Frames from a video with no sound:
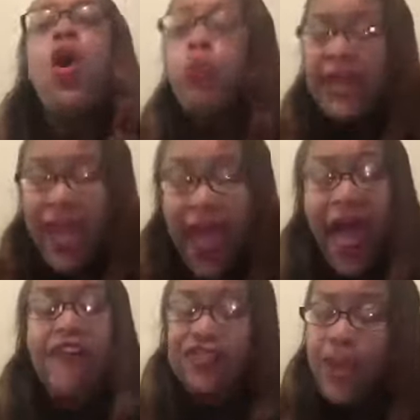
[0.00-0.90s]
We
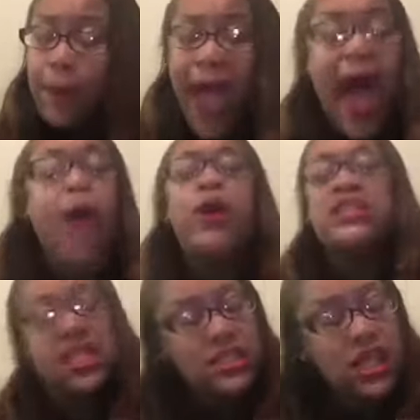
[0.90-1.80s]
have the power
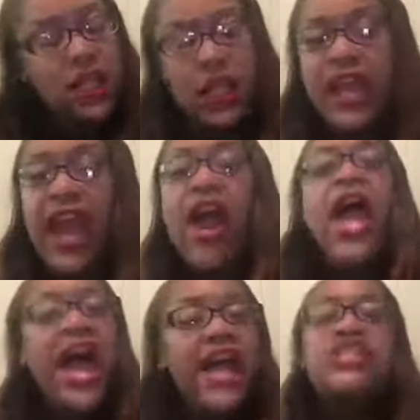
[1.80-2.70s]
to declare
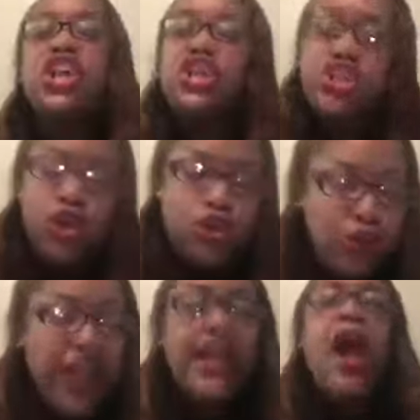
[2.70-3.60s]
and to
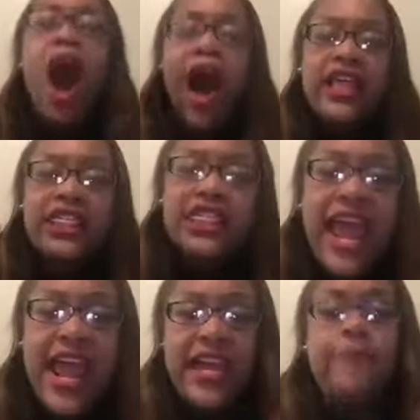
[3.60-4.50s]
decree a
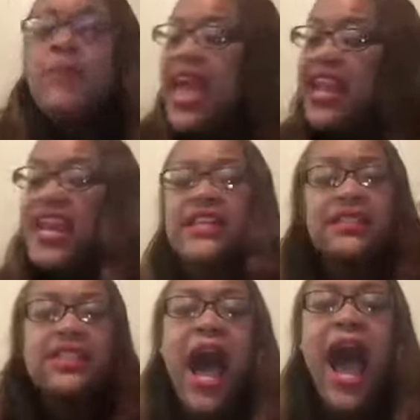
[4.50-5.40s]
thing, and it
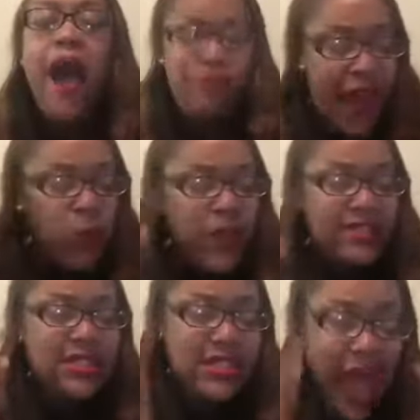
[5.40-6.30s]
is time time that we
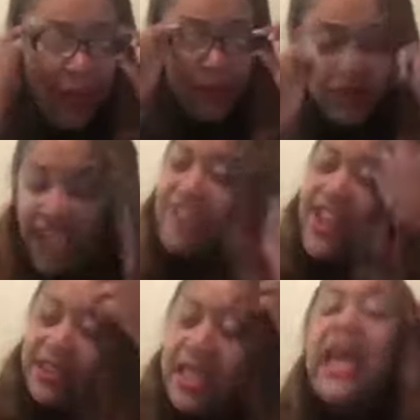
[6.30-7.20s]
stop
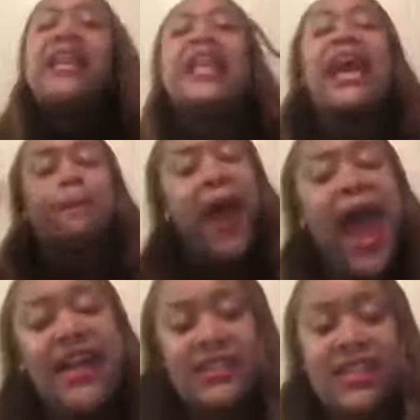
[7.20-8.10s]
living like
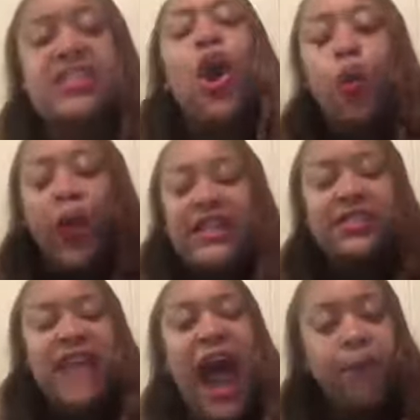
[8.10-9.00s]
peasants. We
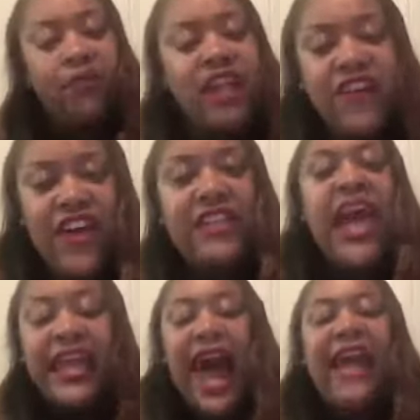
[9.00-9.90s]
stop living
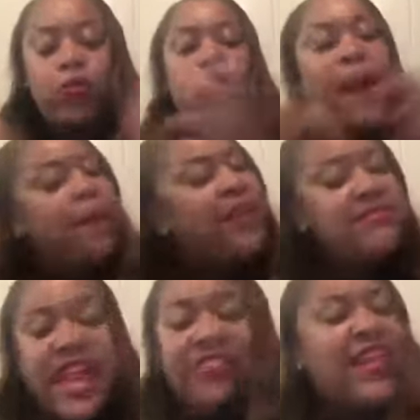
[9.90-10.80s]
like we're
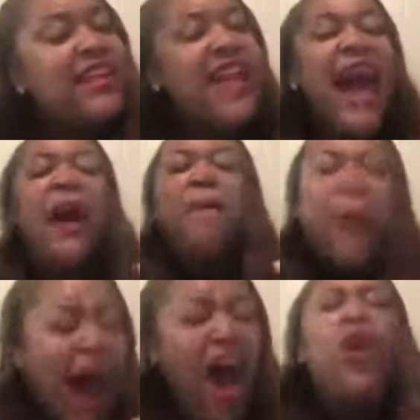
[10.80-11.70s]
beneath and not
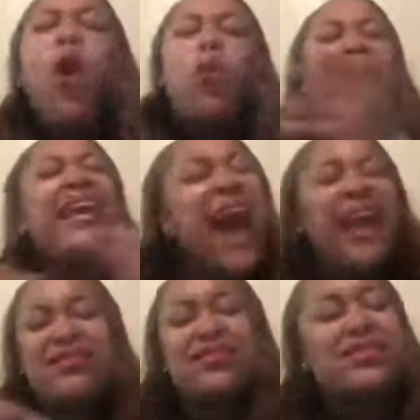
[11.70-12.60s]
above. We
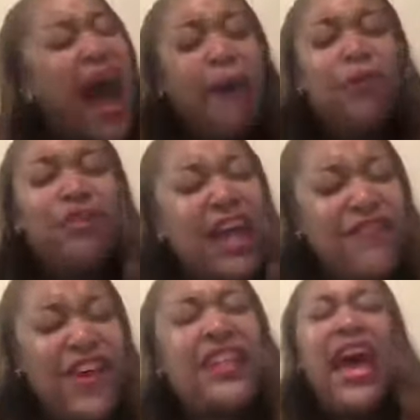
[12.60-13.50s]
gotta stop
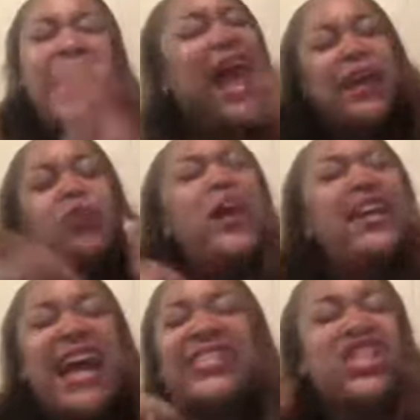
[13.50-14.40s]
living like we
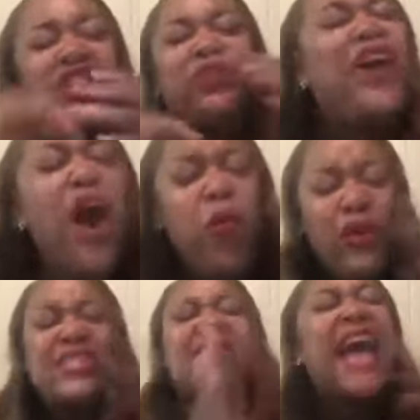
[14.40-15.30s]
got just filled
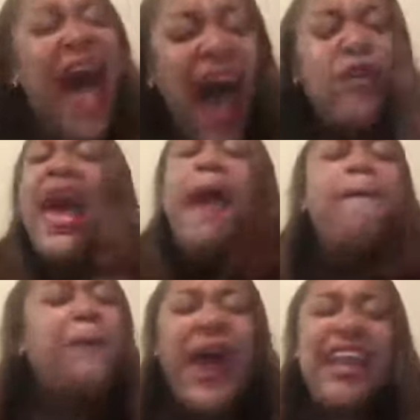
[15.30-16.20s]
with sound and
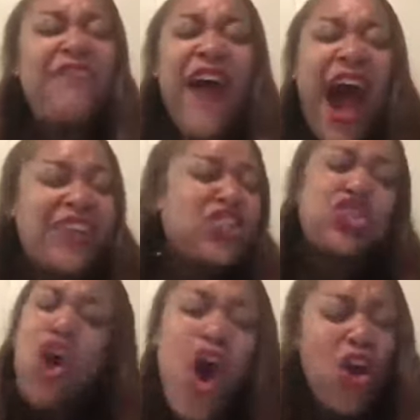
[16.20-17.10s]
pitified
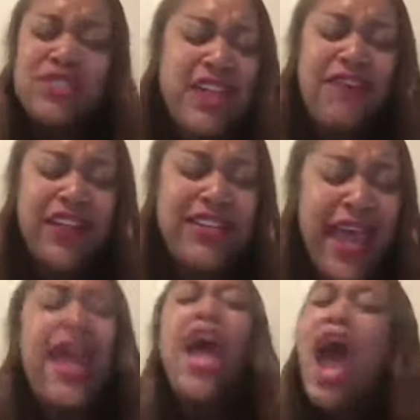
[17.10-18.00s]
songs every
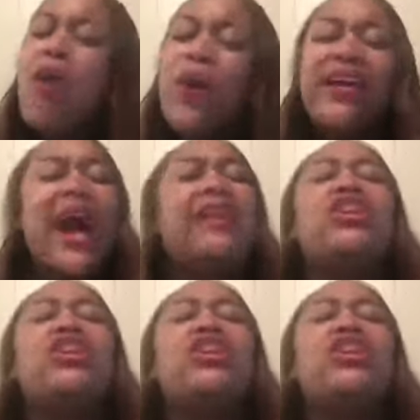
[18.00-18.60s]
day. And we got